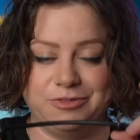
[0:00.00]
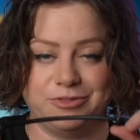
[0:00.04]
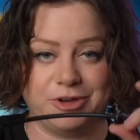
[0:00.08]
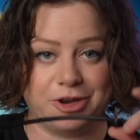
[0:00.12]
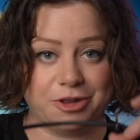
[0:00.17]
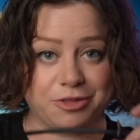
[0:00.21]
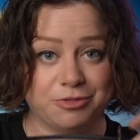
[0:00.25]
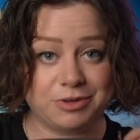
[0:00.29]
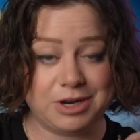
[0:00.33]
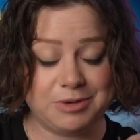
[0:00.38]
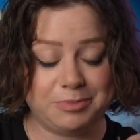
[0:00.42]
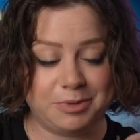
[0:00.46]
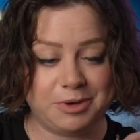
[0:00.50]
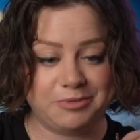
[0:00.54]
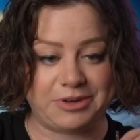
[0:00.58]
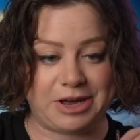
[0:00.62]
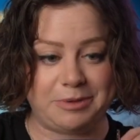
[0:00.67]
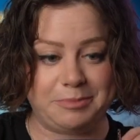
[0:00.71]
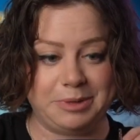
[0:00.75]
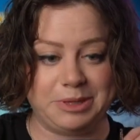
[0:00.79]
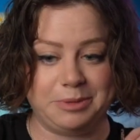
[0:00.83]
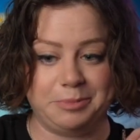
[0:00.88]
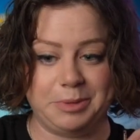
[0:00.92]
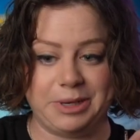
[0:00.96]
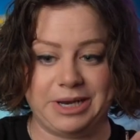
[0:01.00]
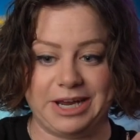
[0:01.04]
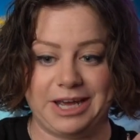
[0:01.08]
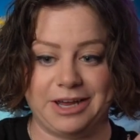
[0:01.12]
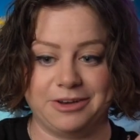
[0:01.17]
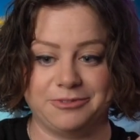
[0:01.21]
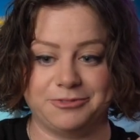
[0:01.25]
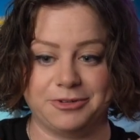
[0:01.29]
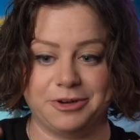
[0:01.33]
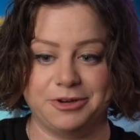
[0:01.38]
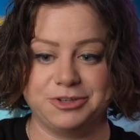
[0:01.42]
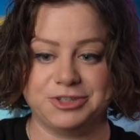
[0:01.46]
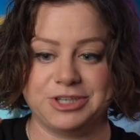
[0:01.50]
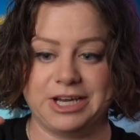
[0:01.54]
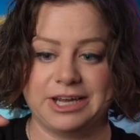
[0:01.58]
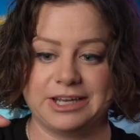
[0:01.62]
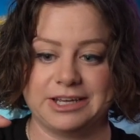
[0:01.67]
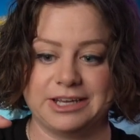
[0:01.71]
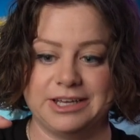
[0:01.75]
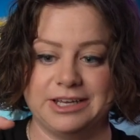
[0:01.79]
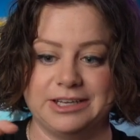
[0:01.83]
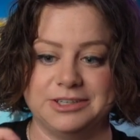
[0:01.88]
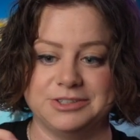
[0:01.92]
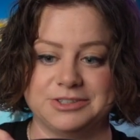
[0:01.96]
You've got a 3.5mm headphone
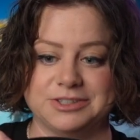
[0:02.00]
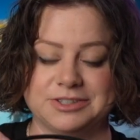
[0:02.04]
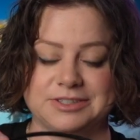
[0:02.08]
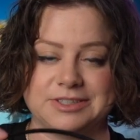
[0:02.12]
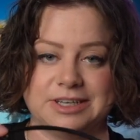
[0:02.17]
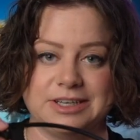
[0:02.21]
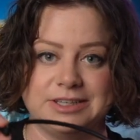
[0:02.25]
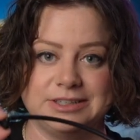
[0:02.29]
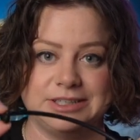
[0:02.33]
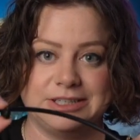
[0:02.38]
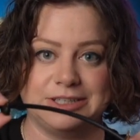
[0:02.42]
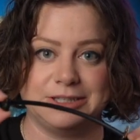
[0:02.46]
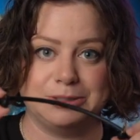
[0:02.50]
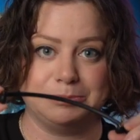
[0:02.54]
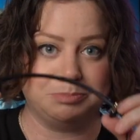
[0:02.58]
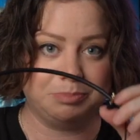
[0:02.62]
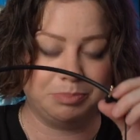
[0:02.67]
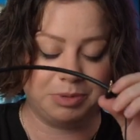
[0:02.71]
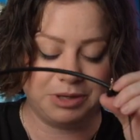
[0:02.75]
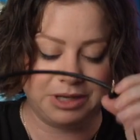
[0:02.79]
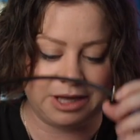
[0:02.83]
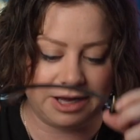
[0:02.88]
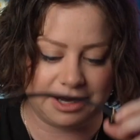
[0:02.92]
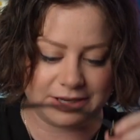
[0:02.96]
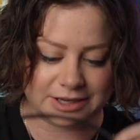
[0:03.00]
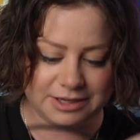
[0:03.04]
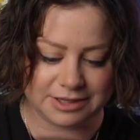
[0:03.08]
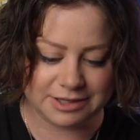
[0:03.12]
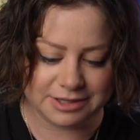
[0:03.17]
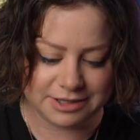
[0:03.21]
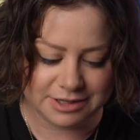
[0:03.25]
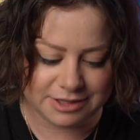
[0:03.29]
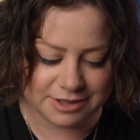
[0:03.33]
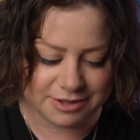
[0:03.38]
jack and just a little plug